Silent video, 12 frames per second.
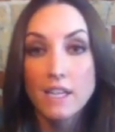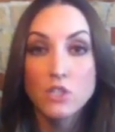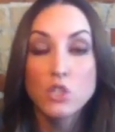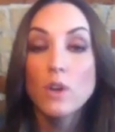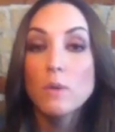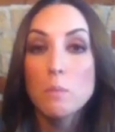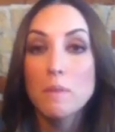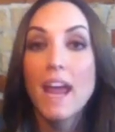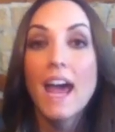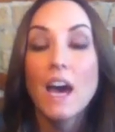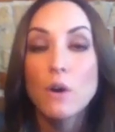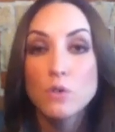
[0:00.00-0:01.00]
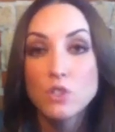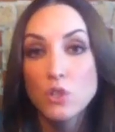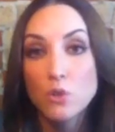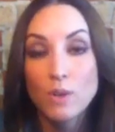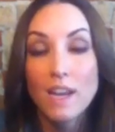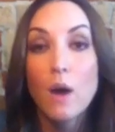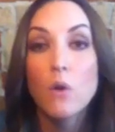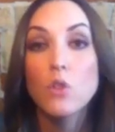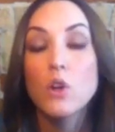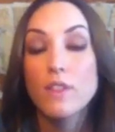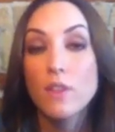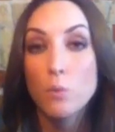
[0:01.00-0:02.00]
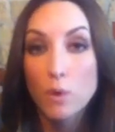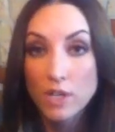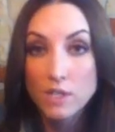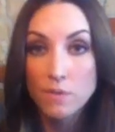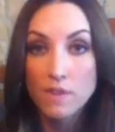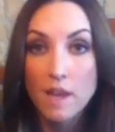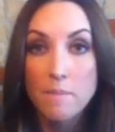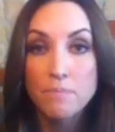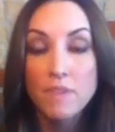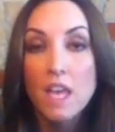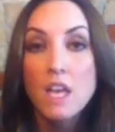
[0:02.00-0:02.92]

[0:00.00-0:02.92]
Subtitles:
showing women how to create a look that works for them.